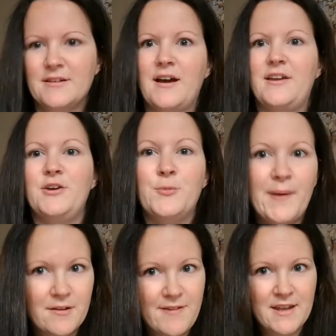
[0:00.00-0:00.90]
Are you a
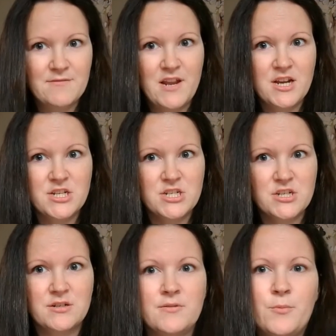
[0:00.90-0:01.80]
big fan of Lush?
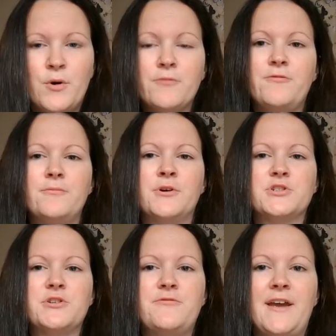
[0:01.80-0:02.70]

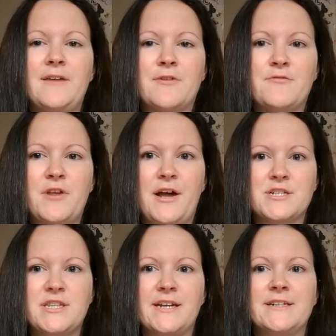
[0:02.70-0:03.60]
What's your favourite of the Lush
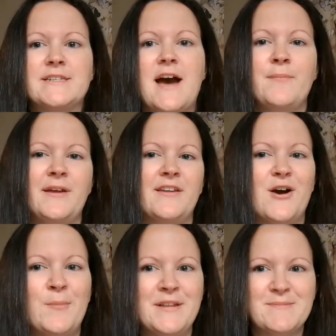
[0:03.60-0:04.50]
things? Tell me in the
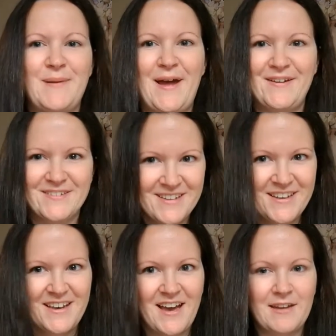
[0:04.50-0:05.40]
comments below.
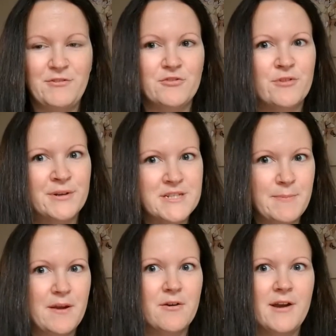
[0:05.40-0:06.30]
And if you want to
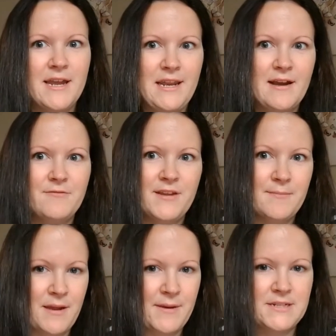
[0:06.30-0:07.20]
be really lovely and
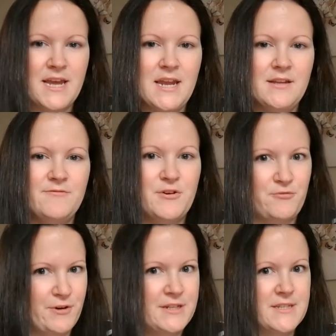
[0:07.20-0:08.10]
make my day, feel free to